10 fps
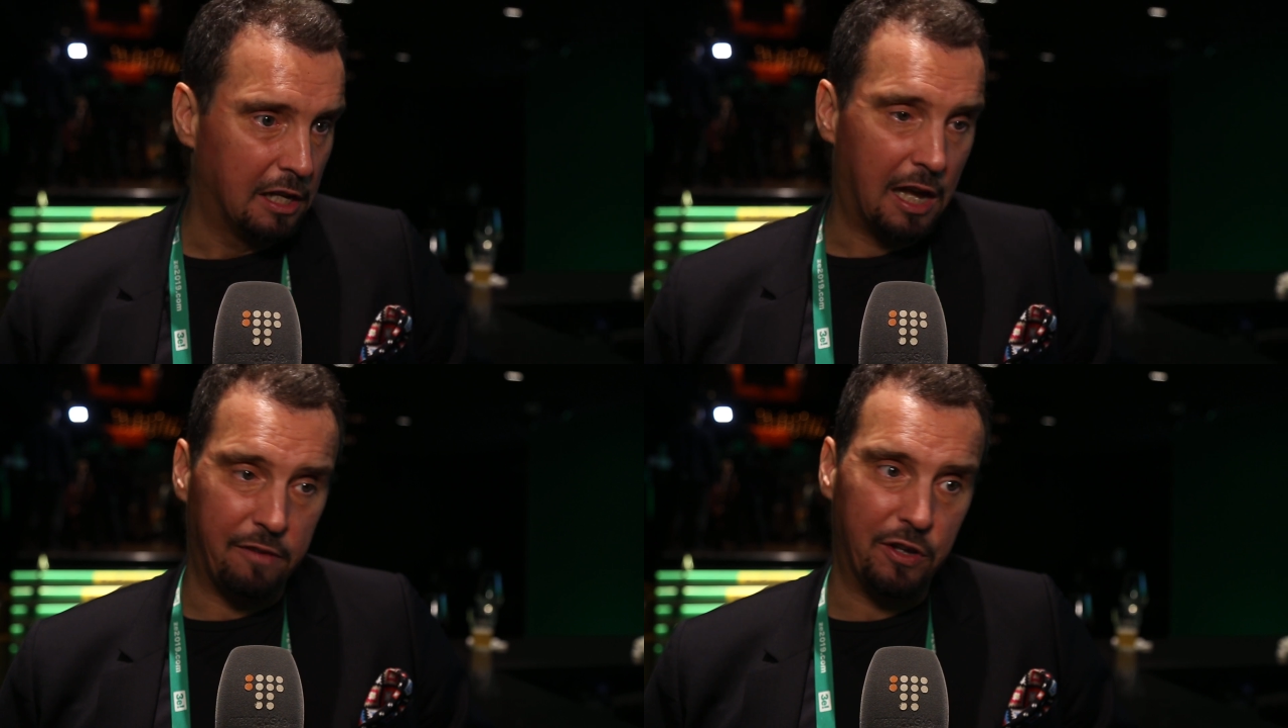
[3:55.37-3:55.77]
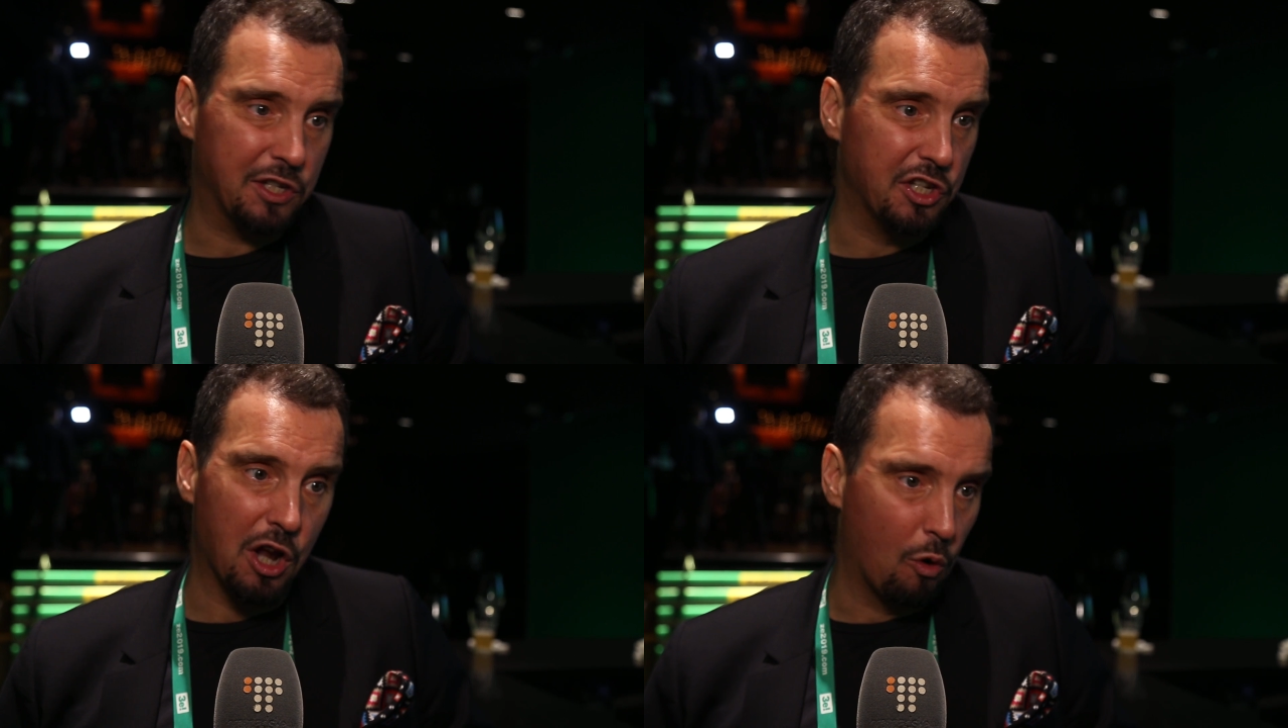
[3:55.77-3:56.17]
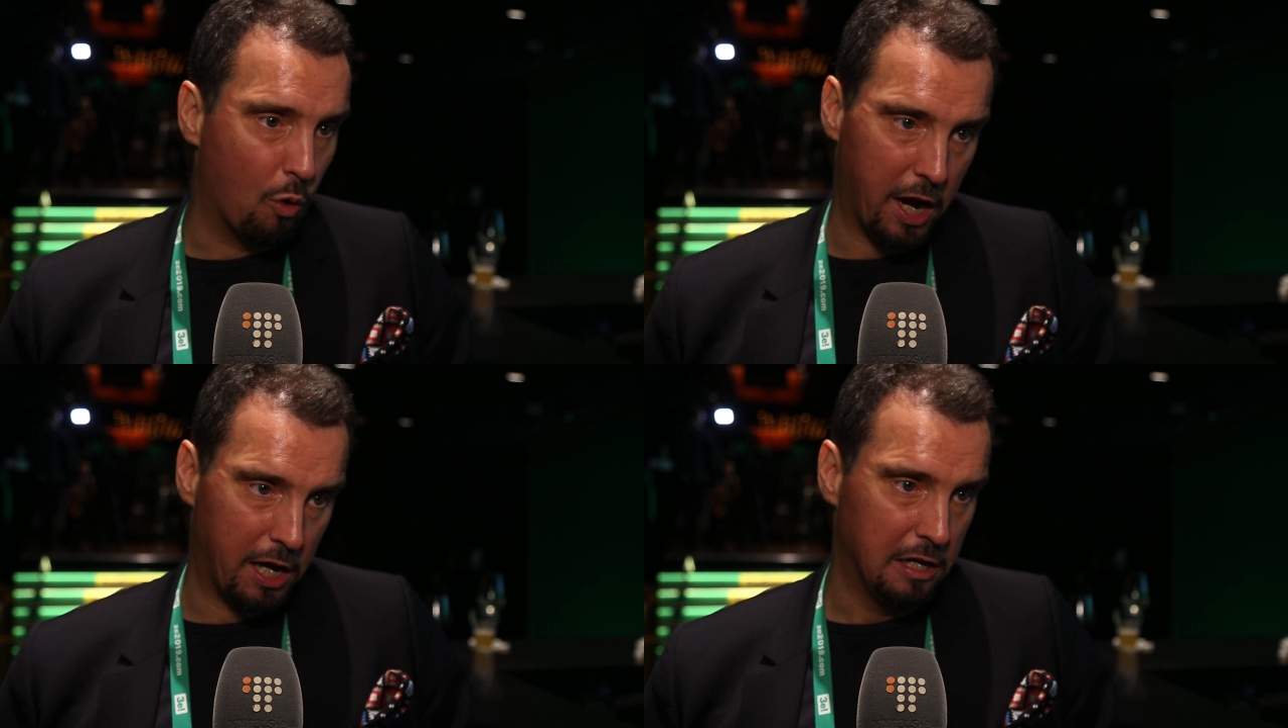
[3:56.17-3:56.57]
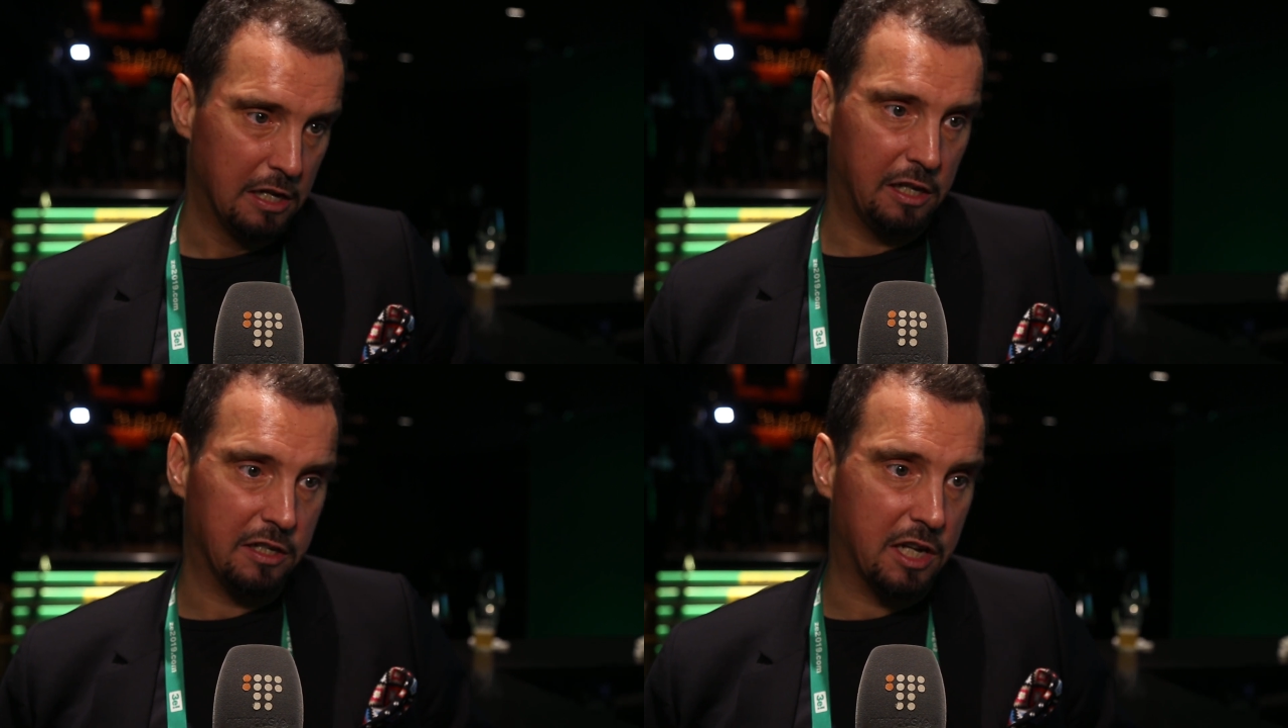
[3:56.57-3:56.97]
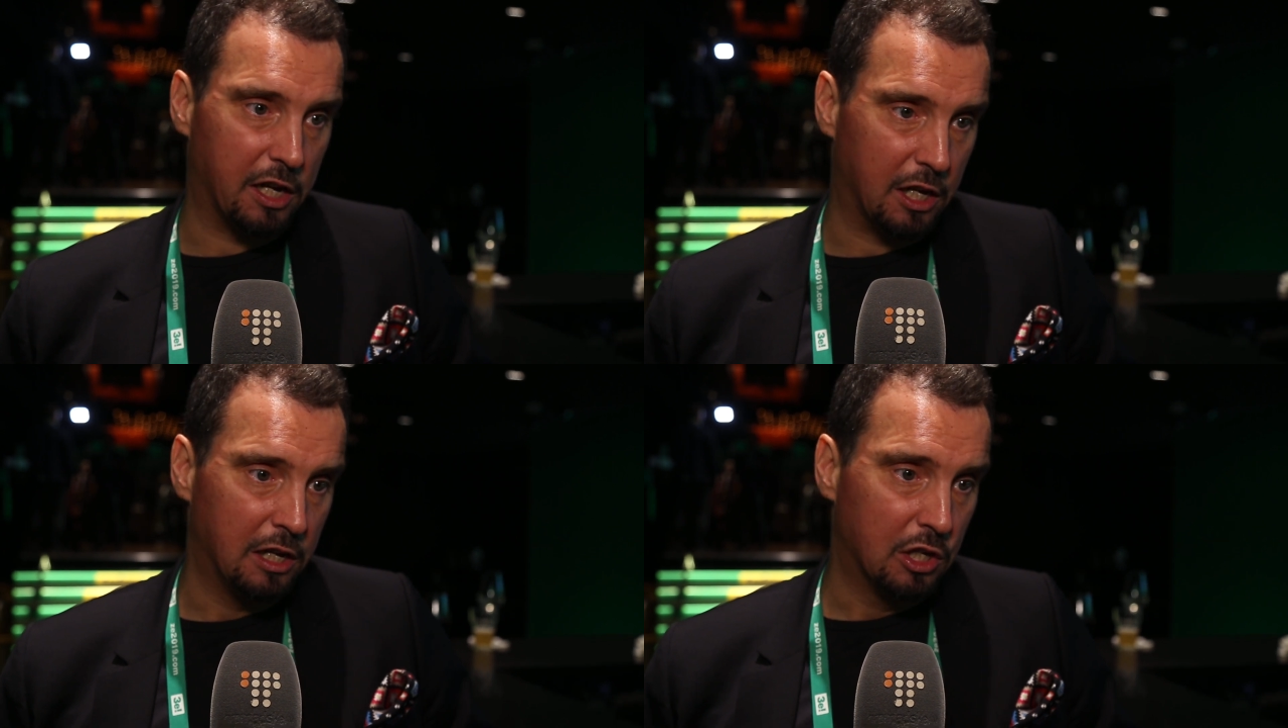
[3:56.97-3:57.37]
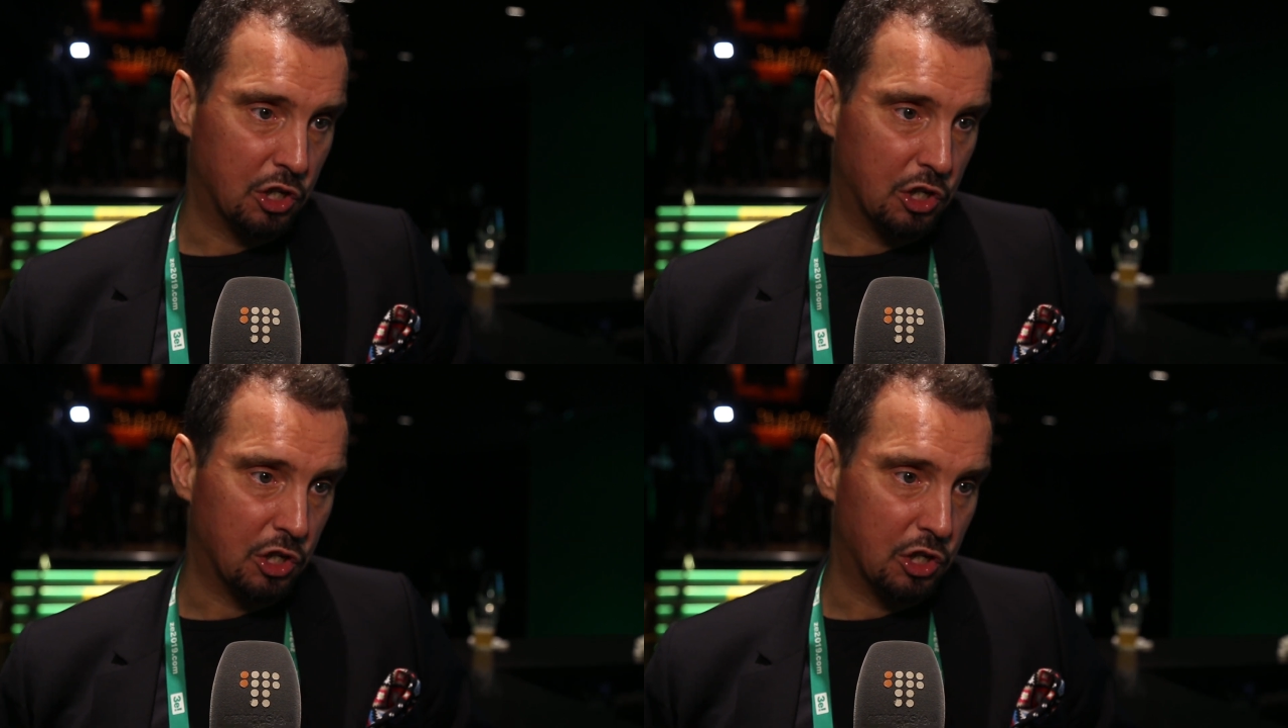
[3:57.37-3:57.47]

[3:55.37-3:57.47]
and there's no way he's going to